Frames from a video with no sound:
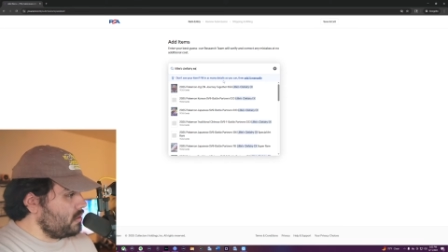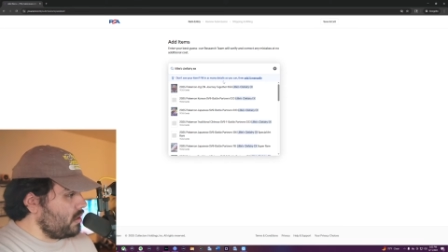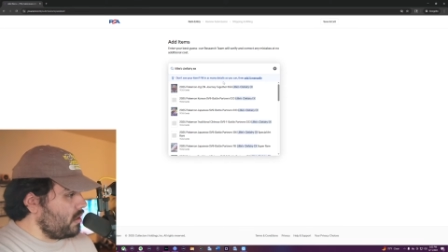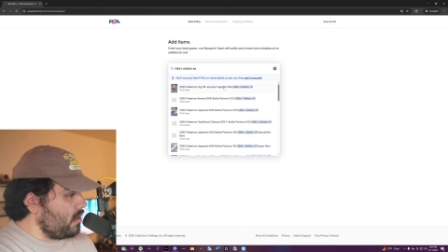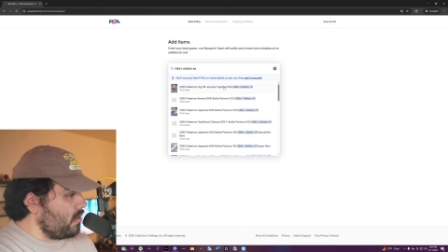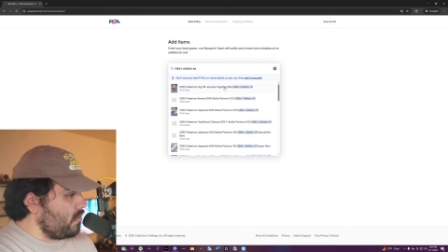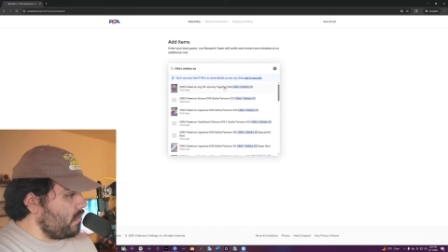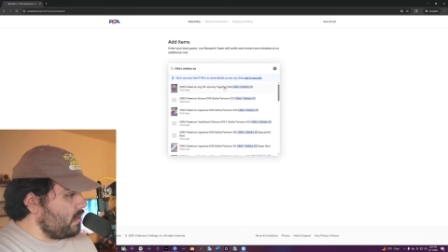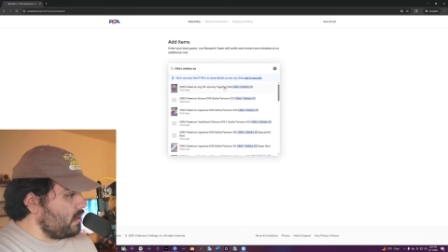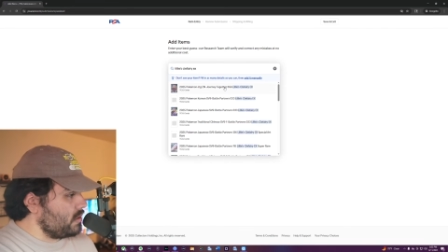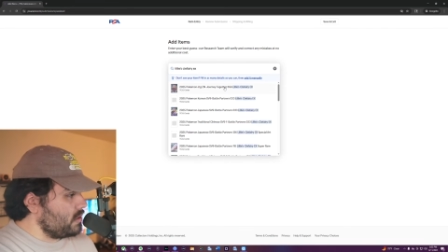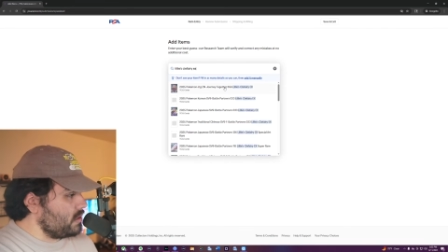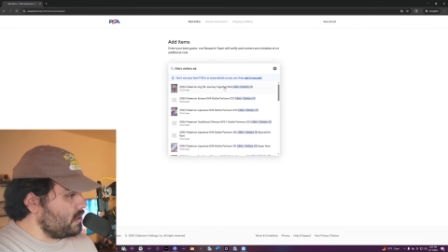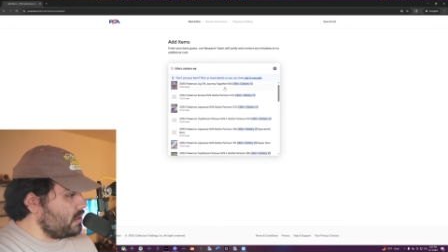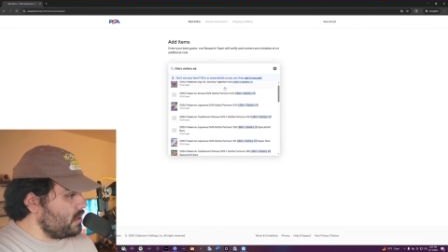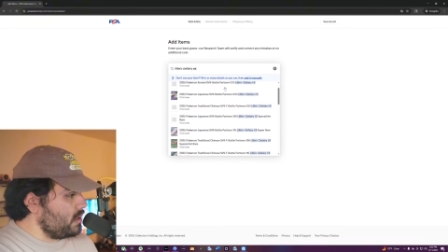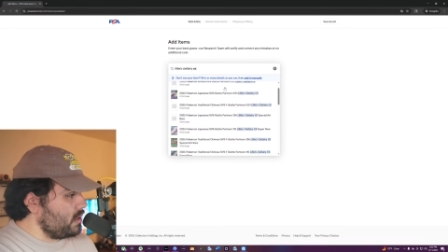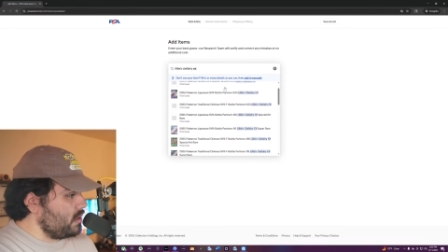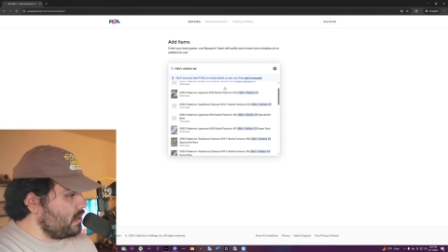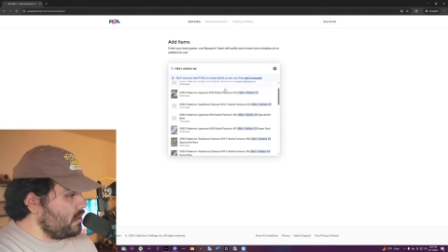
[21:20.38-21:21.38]
So let's
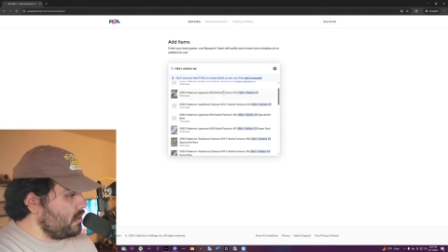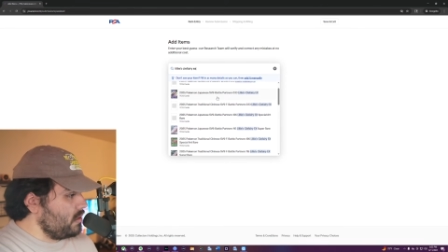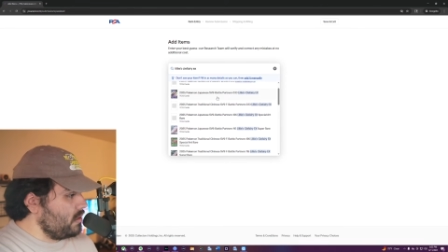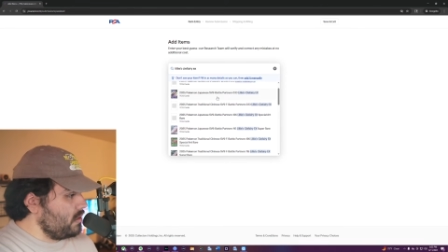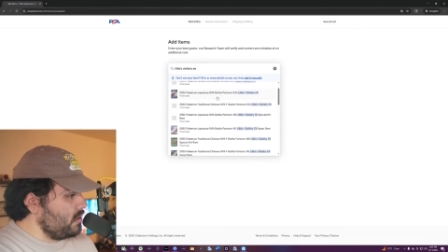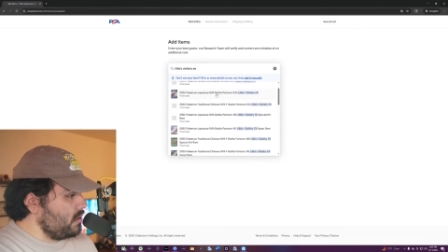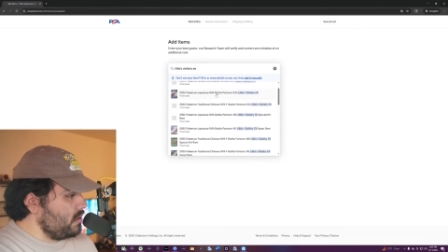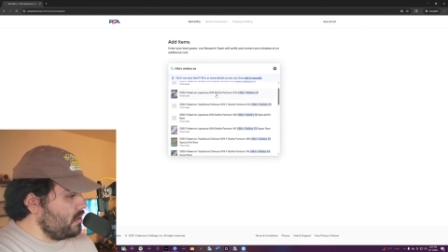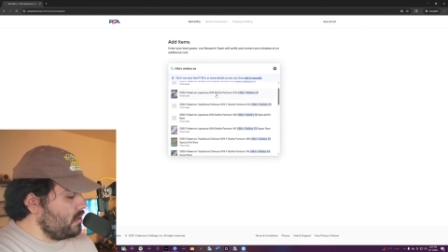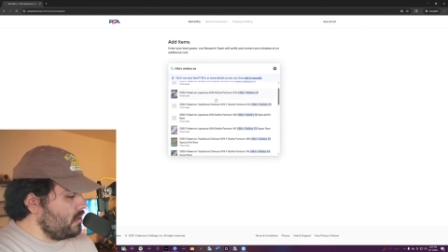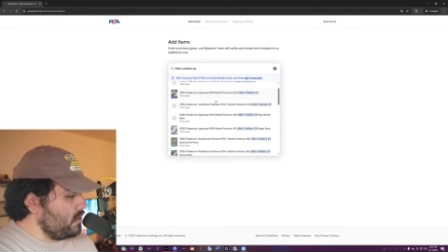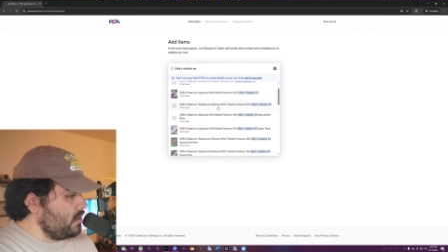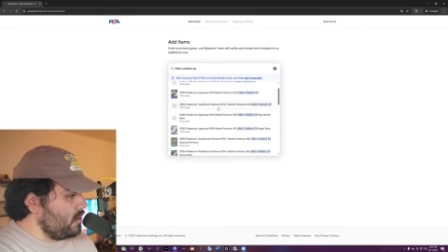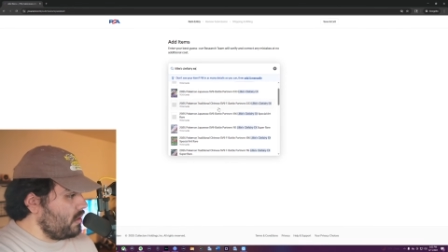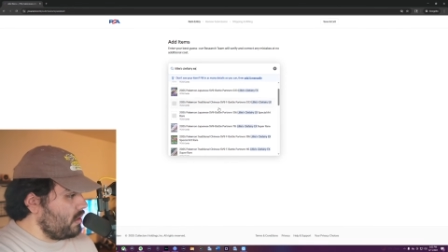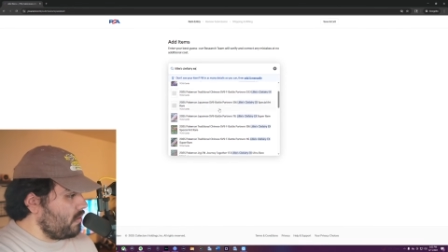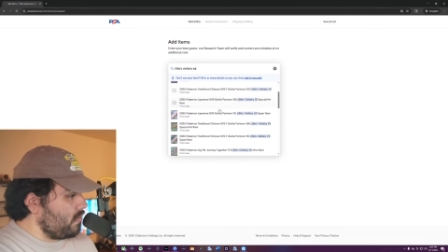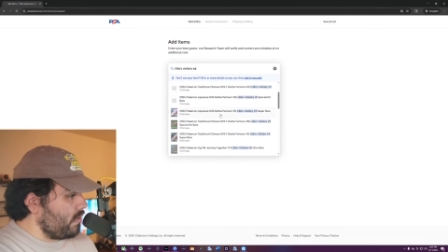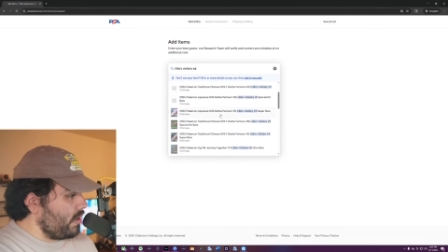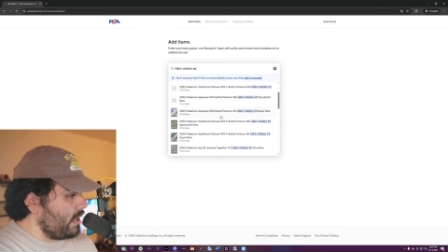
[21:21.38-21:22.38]
see.
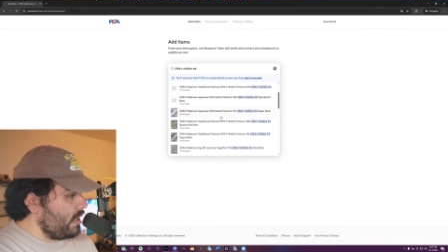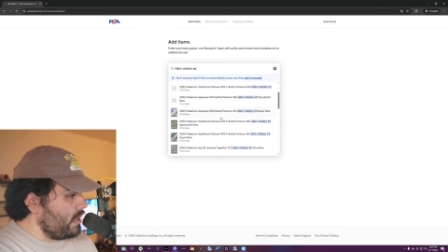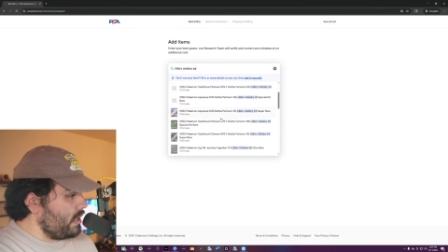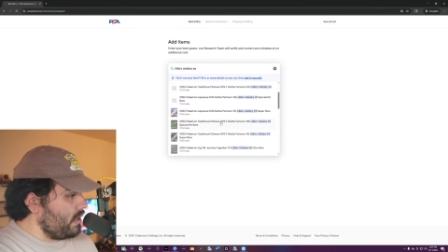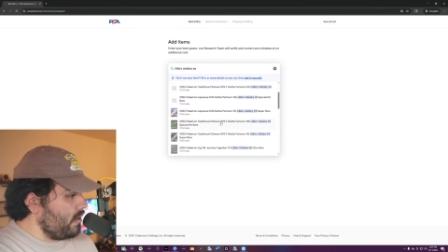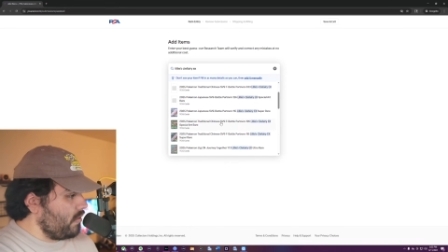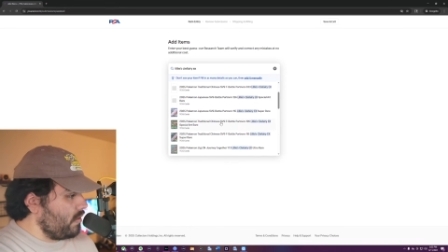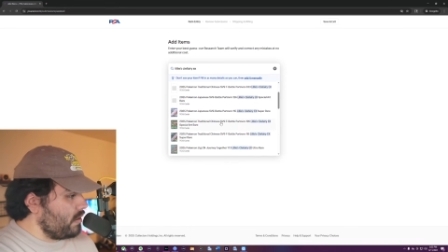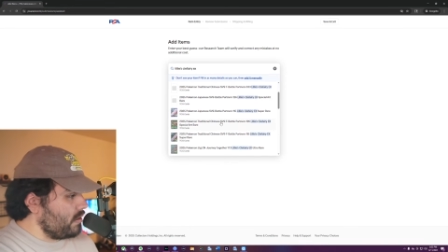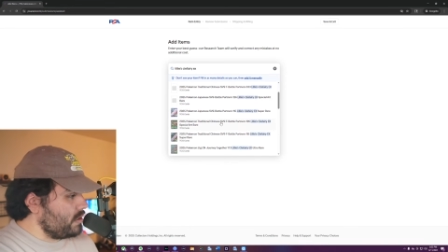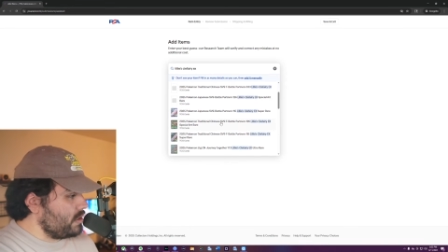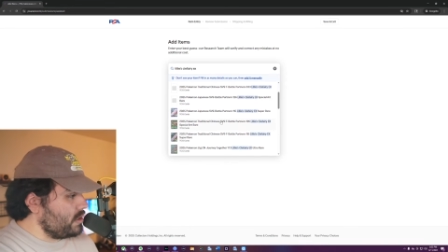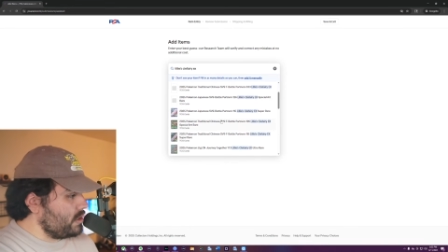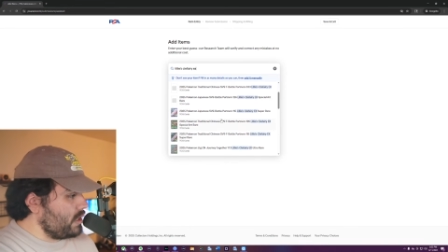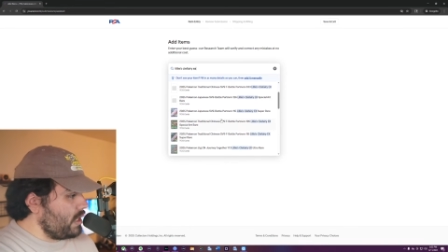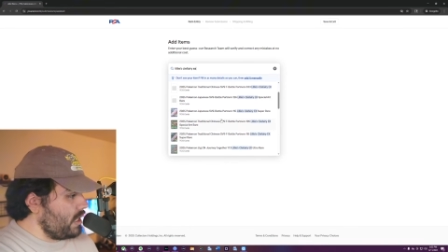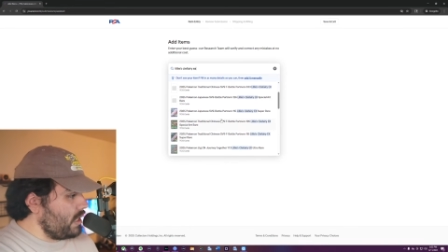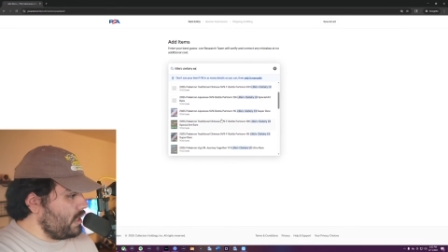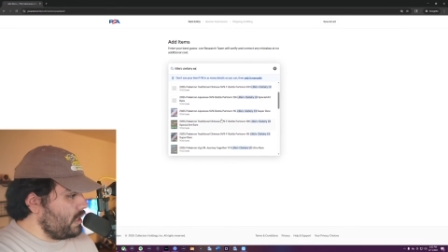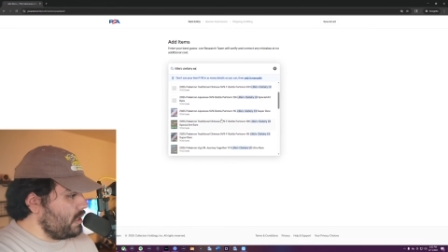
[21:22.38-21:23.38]
Right here, here's
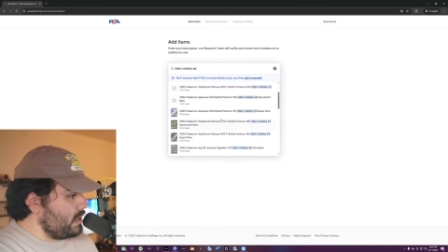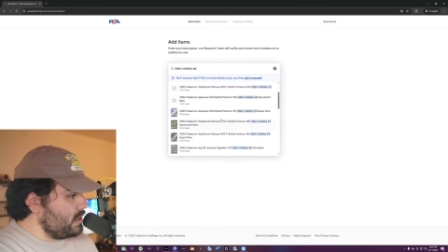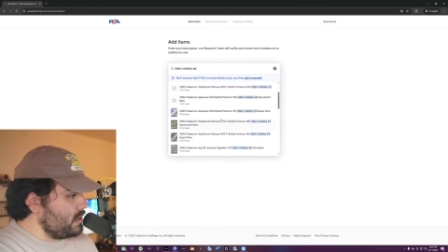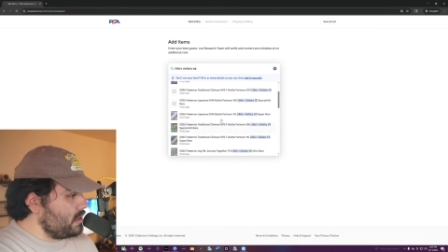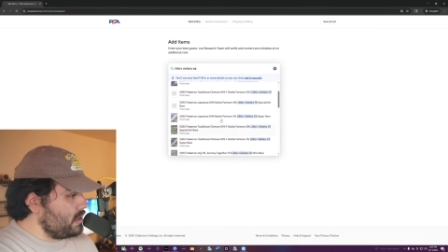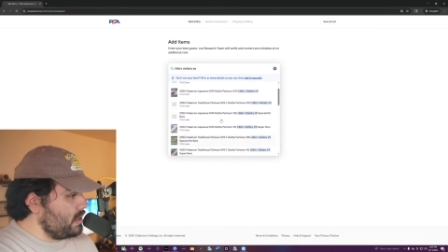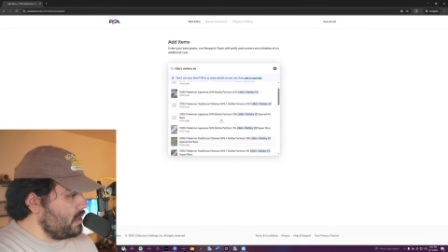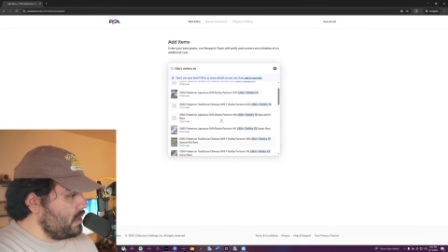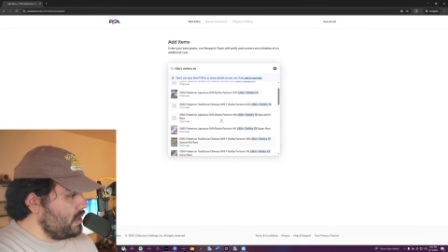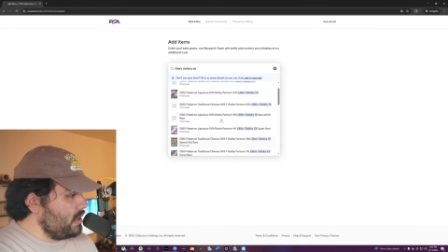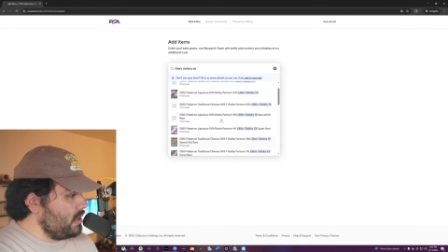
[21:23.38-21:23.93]
Chinese.